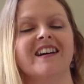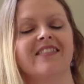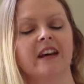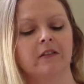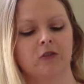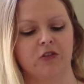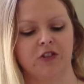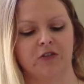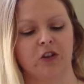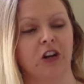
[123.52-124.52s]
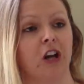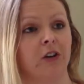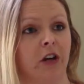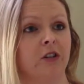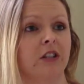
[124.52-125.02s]
Then of course you've got
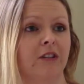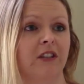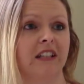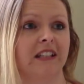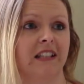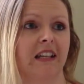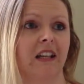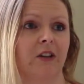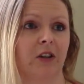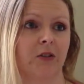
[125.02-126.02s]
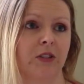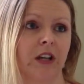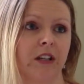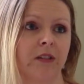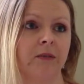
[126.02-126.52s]
logo. You definitely need to get a logo
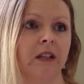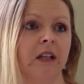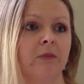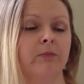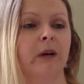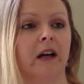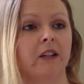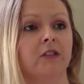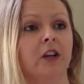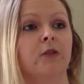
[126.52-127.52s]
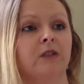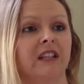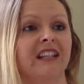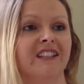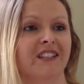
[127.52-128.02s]
done, but you don't
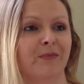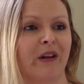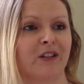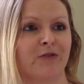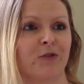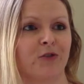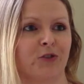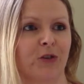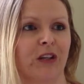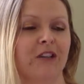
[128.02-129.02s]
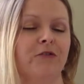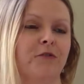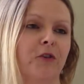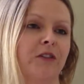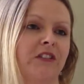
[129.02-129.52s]
need to spend a fortune on it. If you've
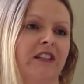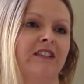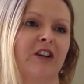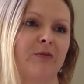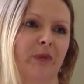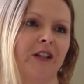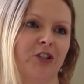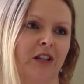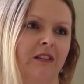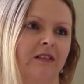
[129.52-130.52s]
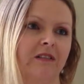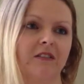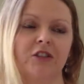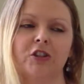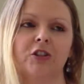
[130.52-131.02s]
got zero budget,
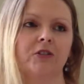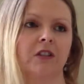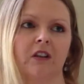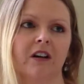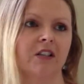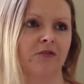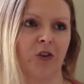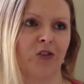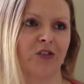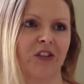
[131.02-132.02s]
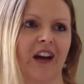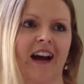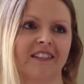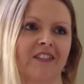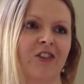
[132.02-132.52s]
choose a nice font that
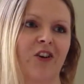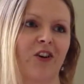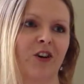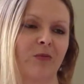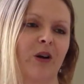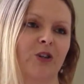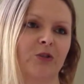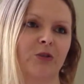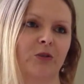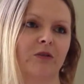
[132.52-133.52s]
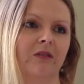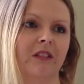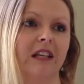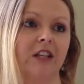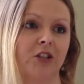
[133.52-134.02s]
hasn't got commercial
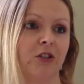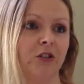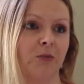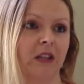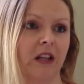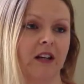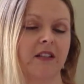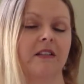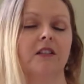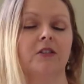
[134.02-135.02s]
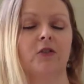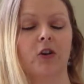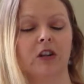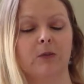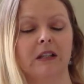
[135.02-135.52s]
issues with license that you've
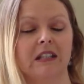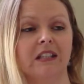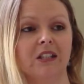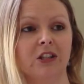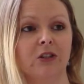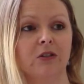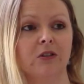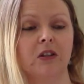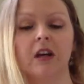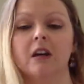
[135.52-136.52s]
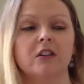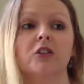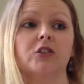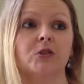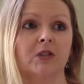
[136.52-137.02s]
got the ability to use.
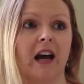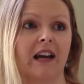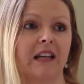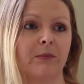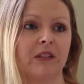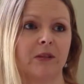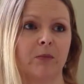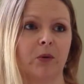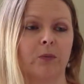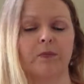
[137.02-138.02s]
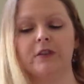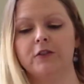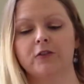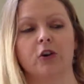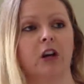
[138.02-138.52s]
Just use that, keep it simple. If
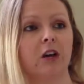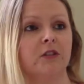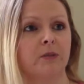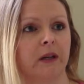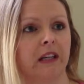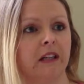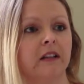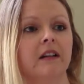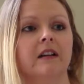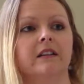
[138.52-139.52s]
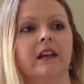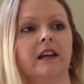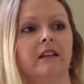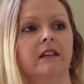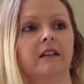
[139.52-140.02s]
you've got loads of money,
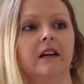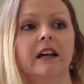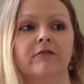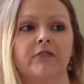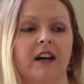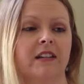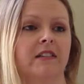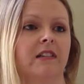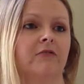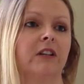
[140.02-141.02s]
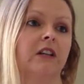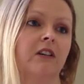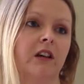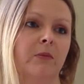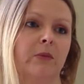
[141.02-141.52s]
then invest in a really
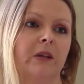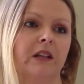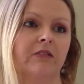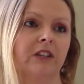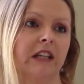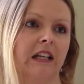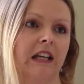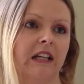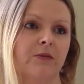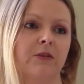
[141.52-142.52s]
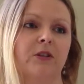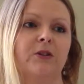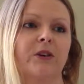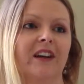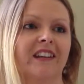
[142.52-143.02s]
good company that really connects with
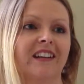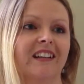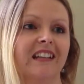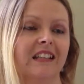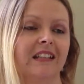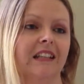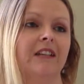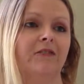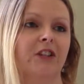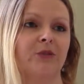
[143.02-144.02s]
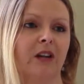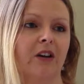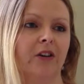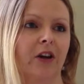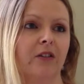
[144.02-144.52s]
you and that can deliver you a
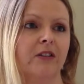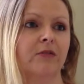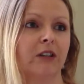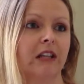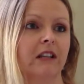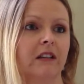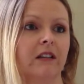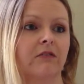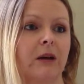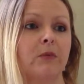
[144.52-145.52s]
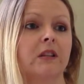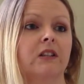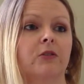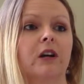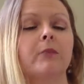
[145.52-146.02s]
logo that's really going to represent
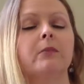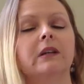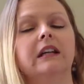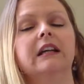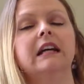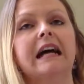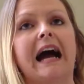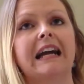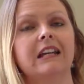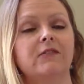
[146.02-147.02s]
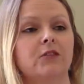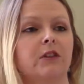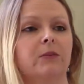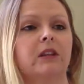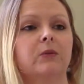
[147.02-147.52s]
your company and give you
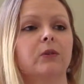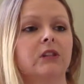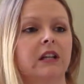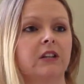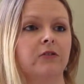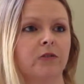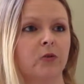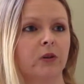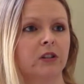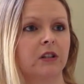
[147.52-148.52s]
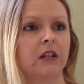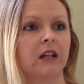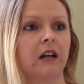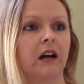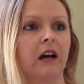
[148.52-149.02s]
something that will take you forward
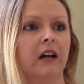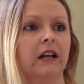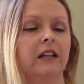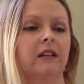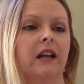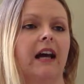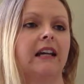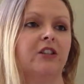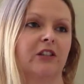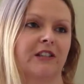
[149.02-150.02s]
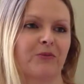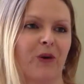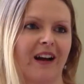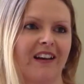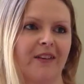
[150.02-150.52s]
in an ageist
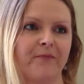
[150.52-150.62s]
way.